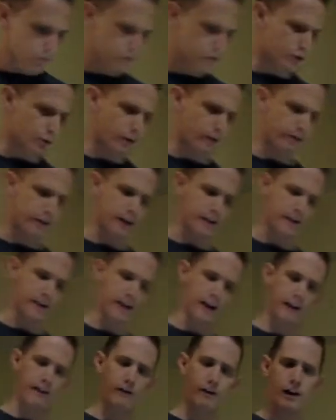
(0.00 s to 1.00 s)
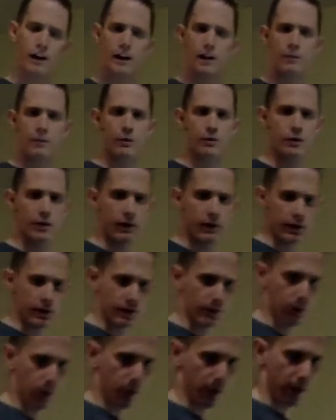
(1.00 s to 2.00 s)
So whatever you guys have, make sure you have at
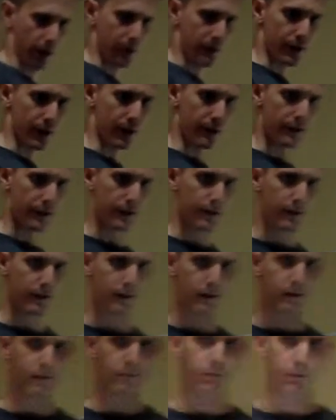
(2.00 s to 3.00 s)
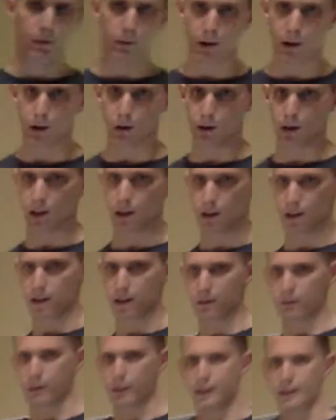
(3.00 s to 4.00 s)
least 45 sentences. Maybe get
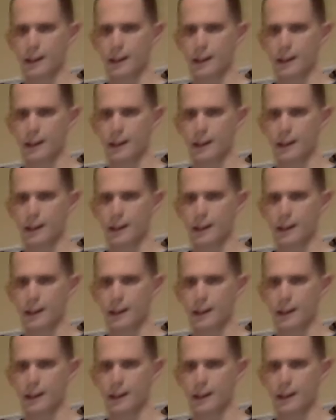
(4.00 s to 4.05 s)
it written